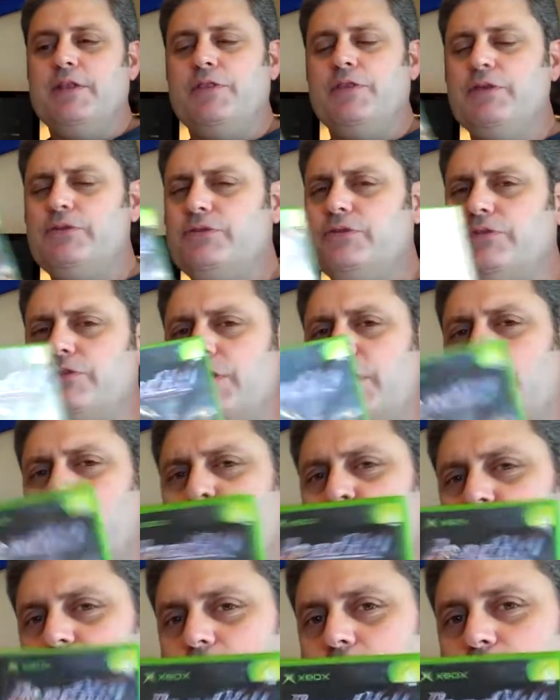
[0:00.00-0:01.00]
This is a
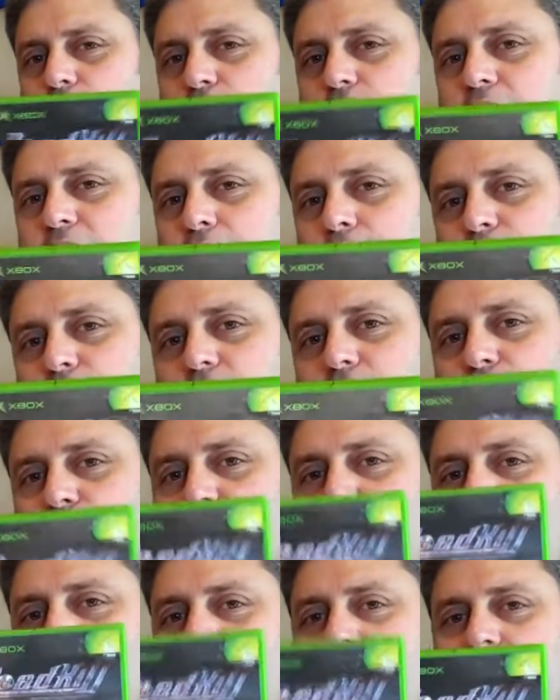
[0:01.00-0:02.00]
real gem. If
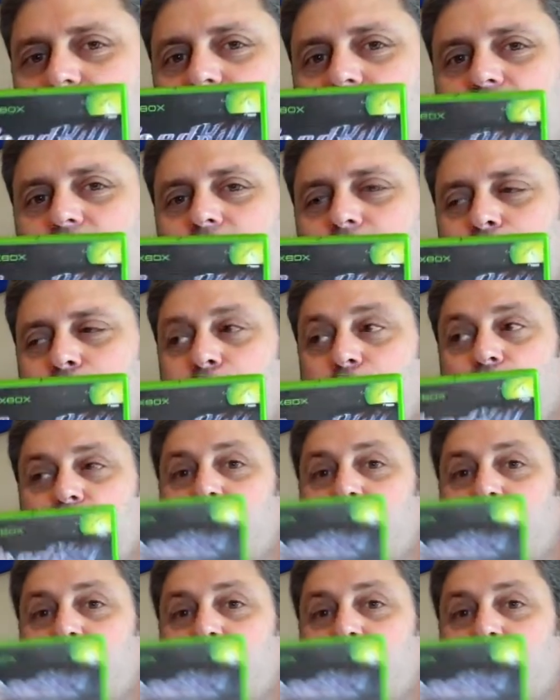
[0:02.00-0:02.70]
you ever get,